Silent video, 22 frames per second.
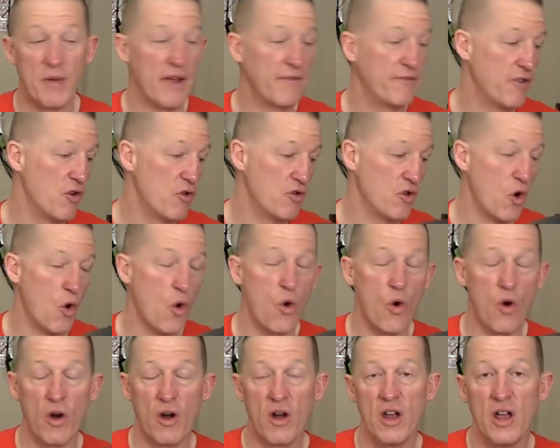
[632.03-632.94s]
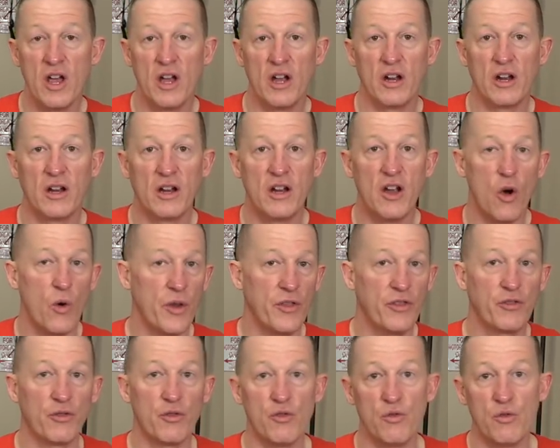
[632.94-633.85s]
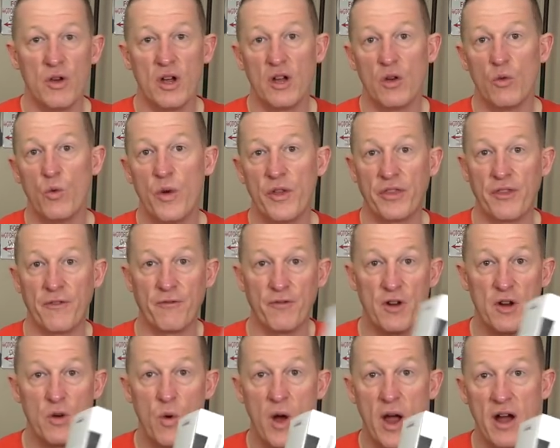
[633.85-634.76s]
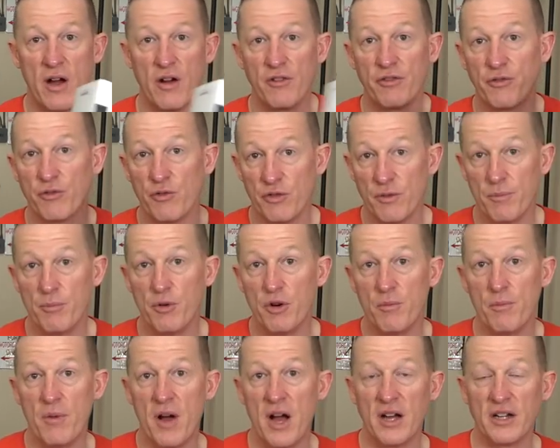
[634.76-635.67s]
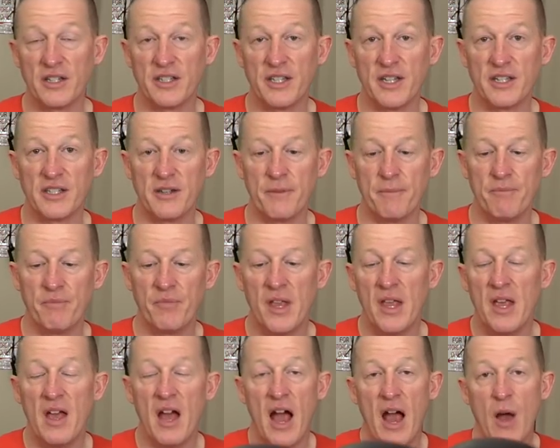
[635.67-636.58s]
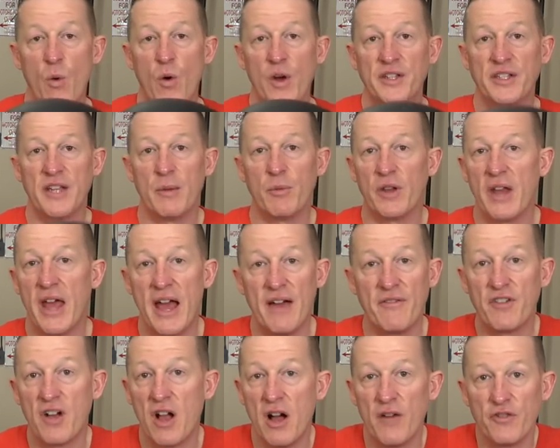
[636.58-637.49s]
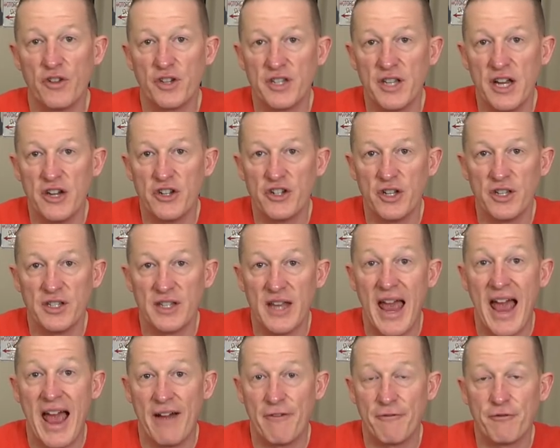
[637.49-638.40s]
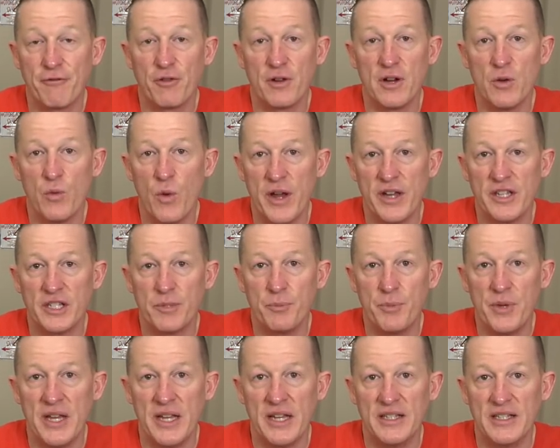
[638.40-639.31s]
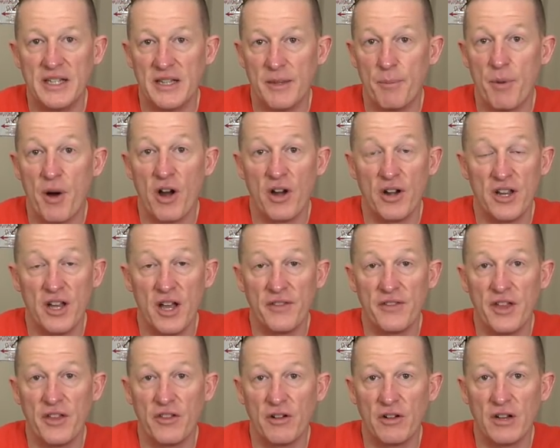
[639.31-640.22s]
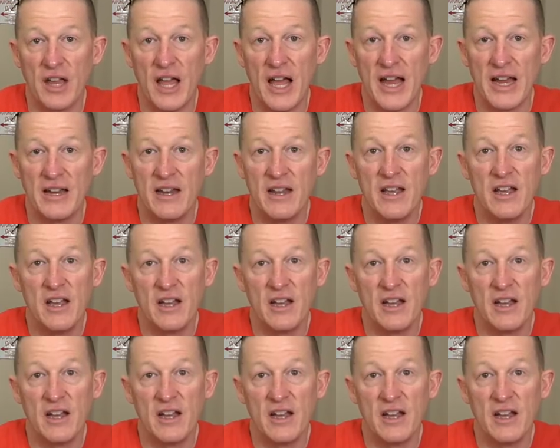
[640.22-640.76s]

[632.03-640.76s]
my phone or going through with the FreeWire through the boombox system. I was able to have conversations at freeway speeds and the party on the other line